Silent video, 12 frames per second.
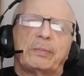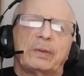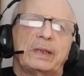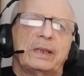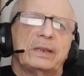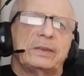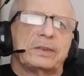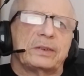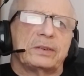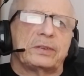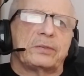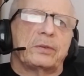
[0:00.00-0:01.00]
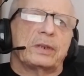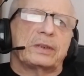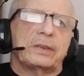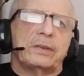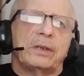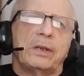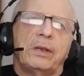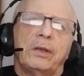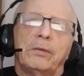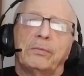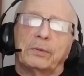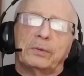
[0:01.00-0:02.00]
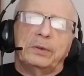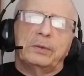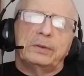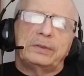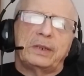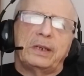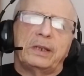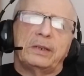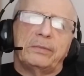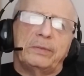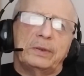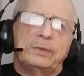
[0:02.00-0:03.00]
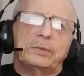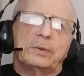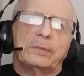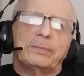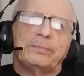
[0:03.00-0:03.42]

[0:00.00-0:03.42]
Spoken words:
plan is constructed for you as an individual.